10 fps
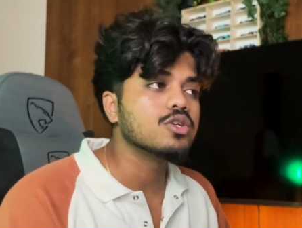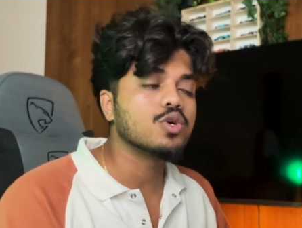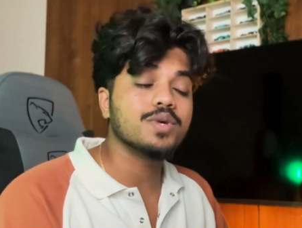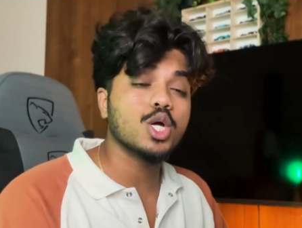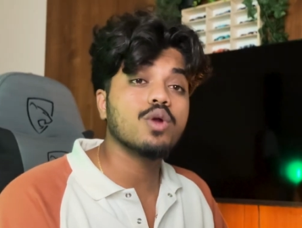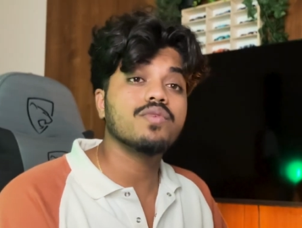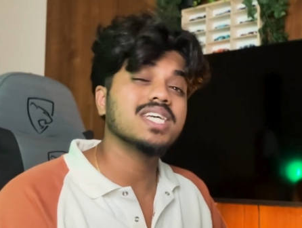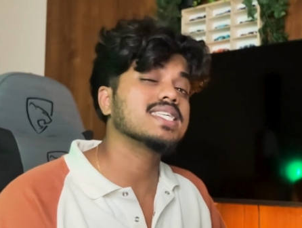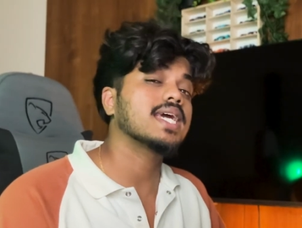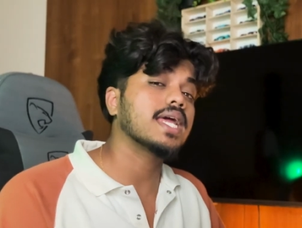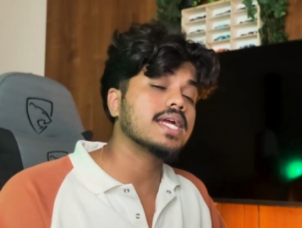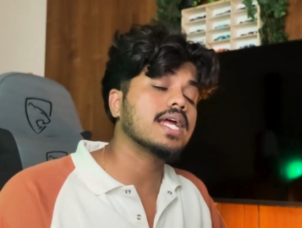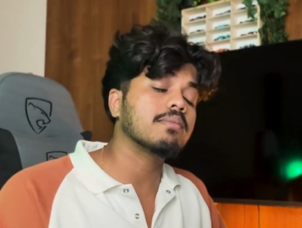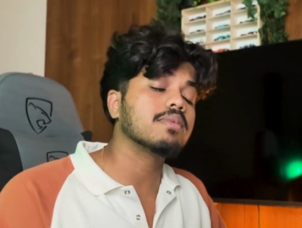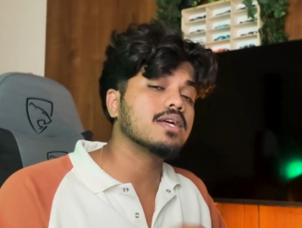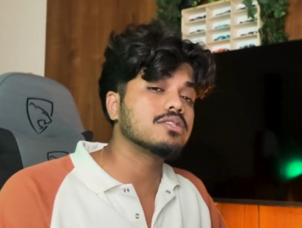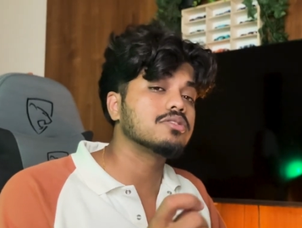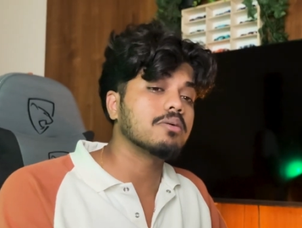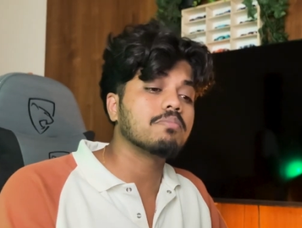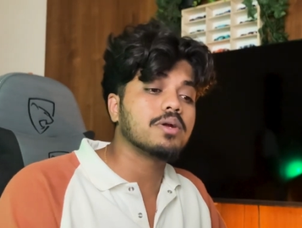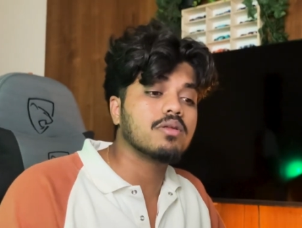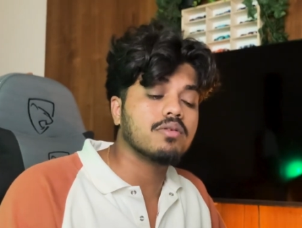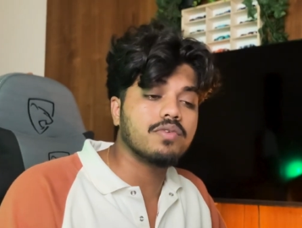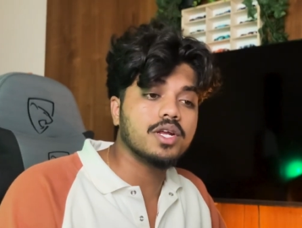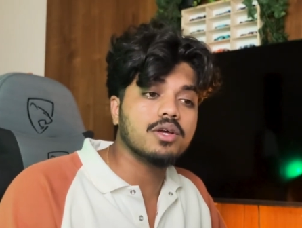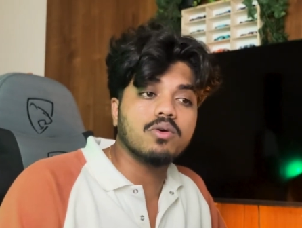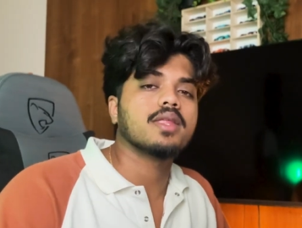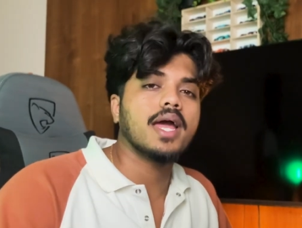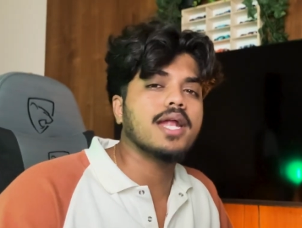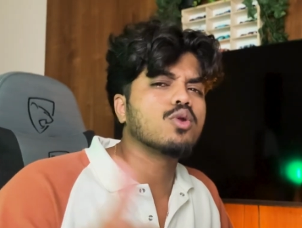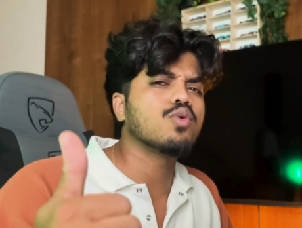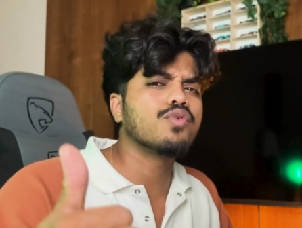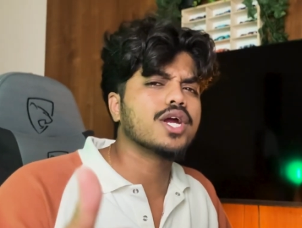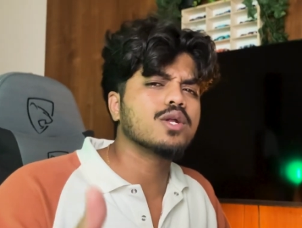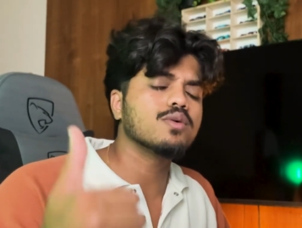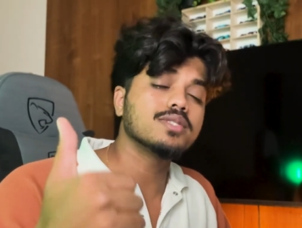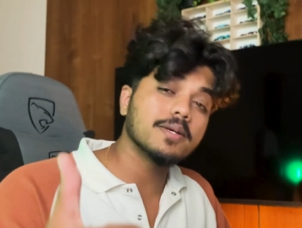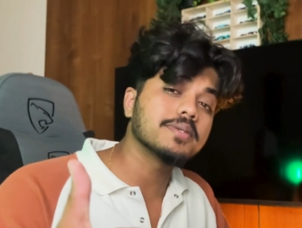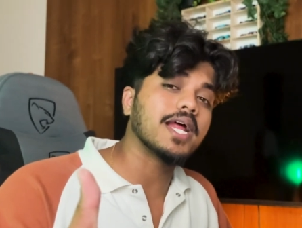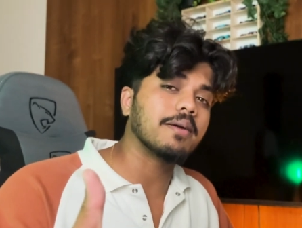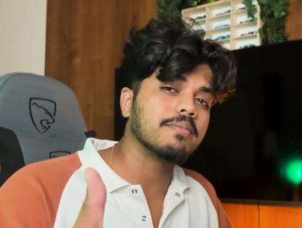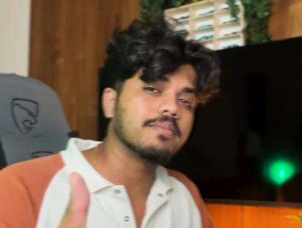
So without wasting any time, let's jump into the video and don't forget to subscribe.